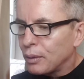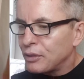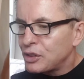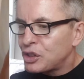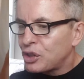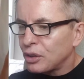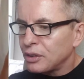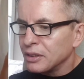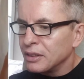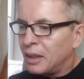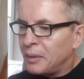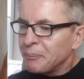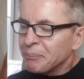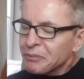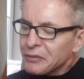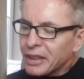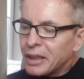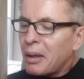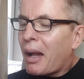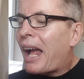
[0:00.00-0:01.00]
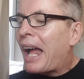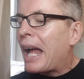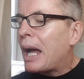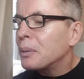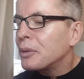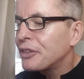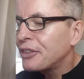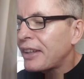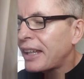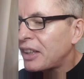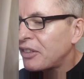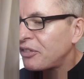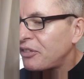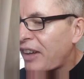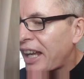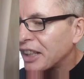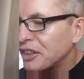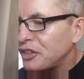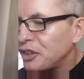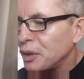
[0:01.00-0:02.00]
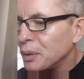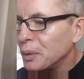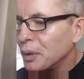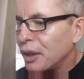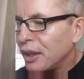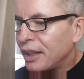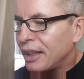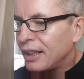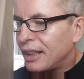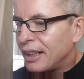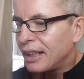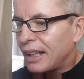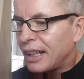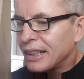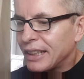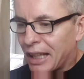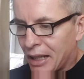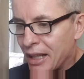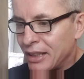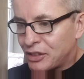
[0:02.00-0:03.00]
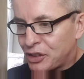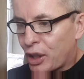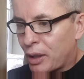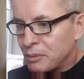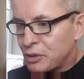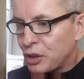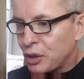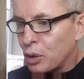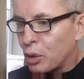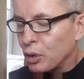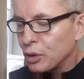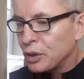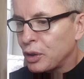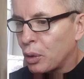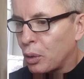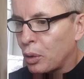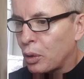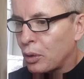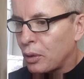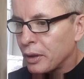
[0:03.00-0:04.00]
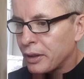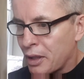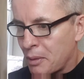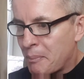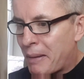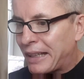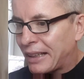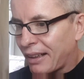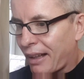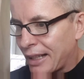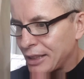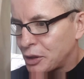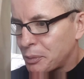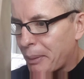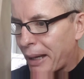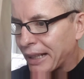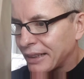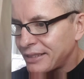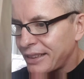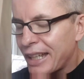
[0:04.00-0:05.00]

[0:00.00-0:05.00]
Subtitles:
a sudden, how does that affect you? In terms of the mental aspect,